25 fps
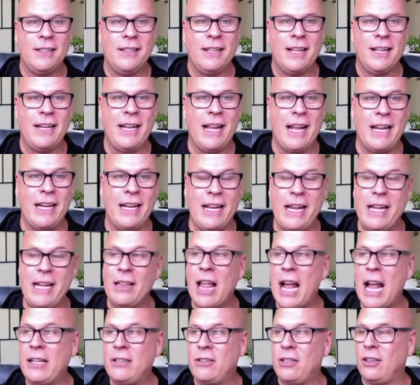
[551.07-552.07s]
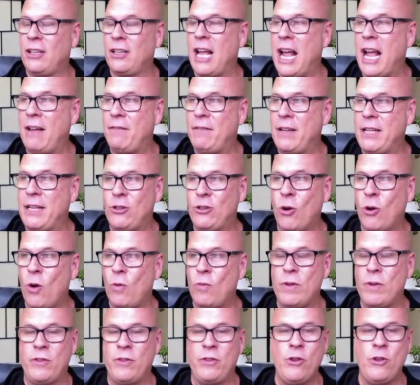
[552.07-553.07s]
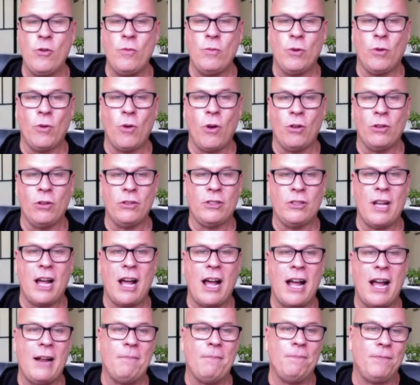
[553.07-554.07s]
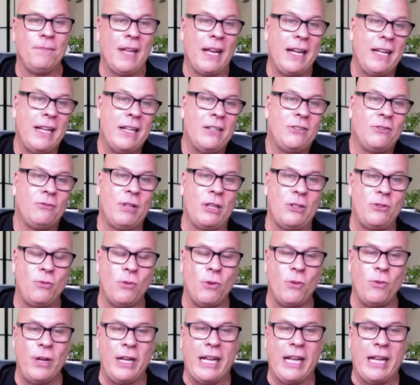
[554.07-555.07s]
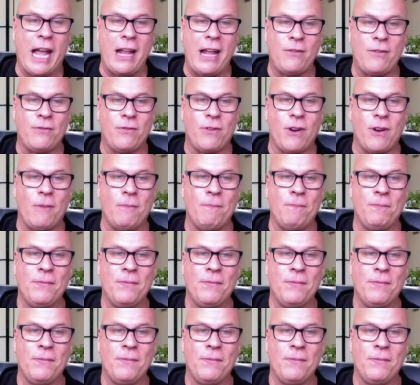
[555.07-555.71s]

and he liked to laugh. He taught with humor all the time. I guess that's where we get it from.